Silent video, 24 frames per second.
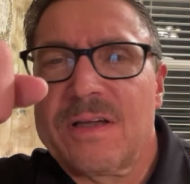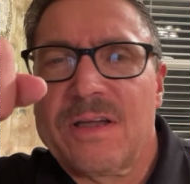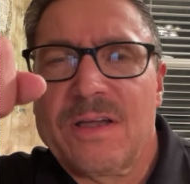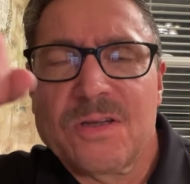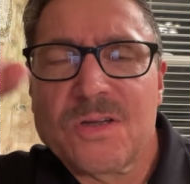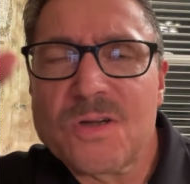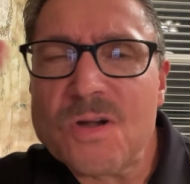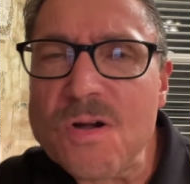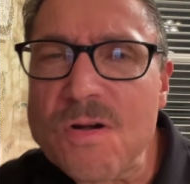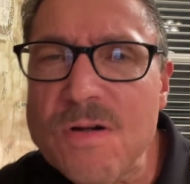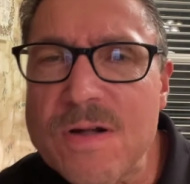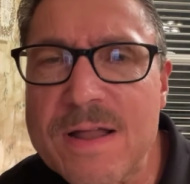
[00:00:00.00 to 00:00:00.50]

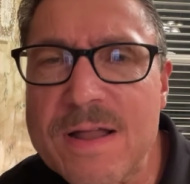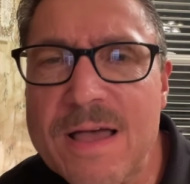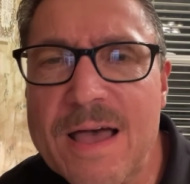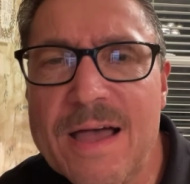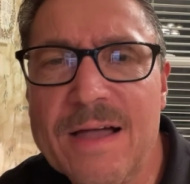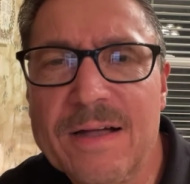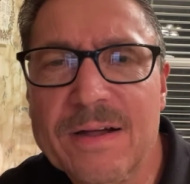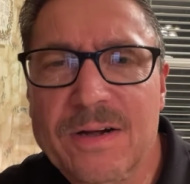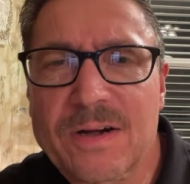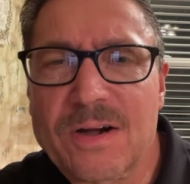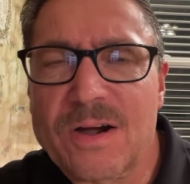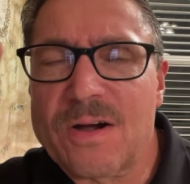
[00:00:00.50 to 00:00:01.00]
You're
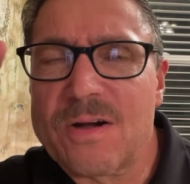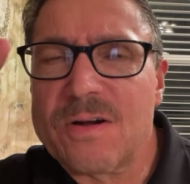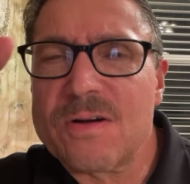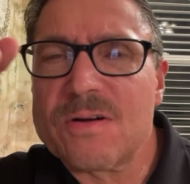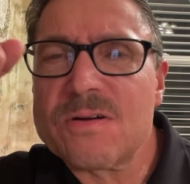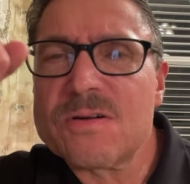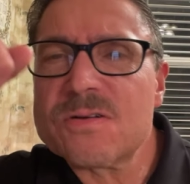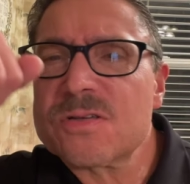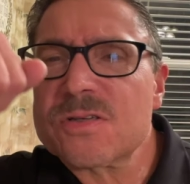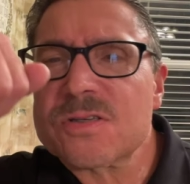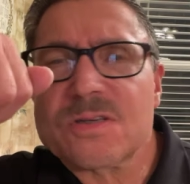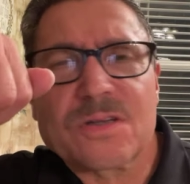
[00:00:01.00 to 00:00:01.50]
not
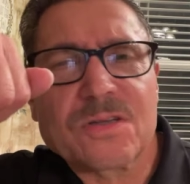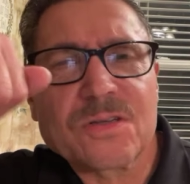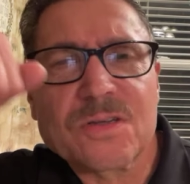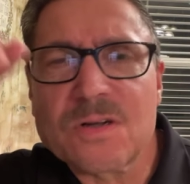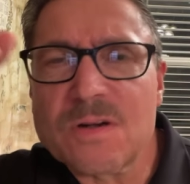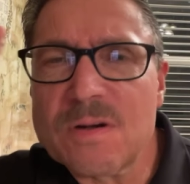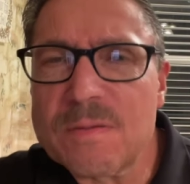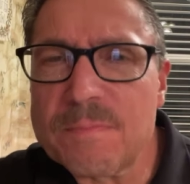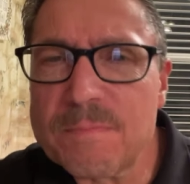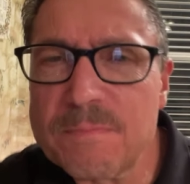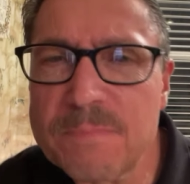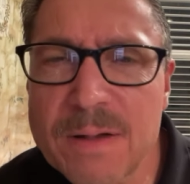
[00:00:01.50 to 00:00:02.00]
cursed,
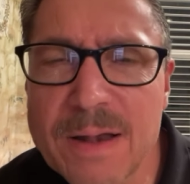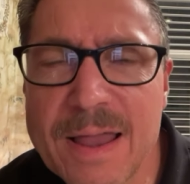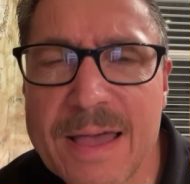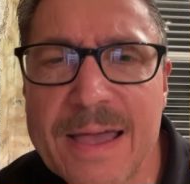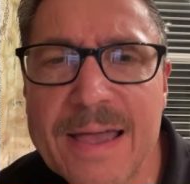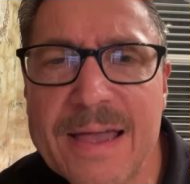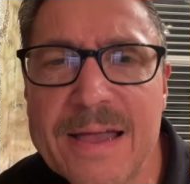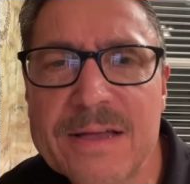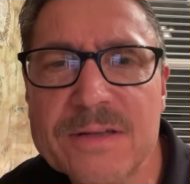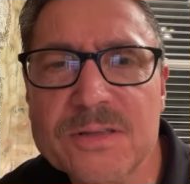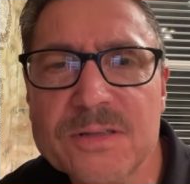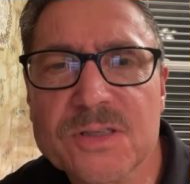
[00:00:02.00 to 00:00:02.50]
you're
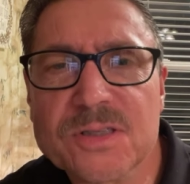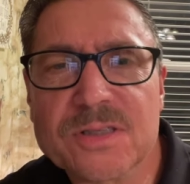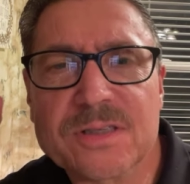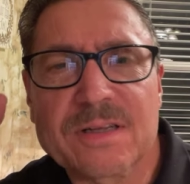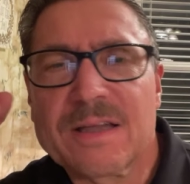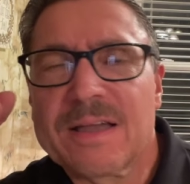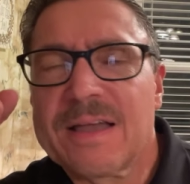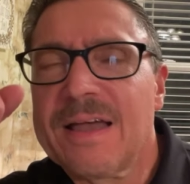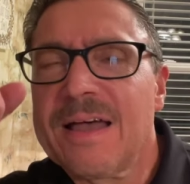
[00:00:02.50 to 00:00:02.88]
blessed.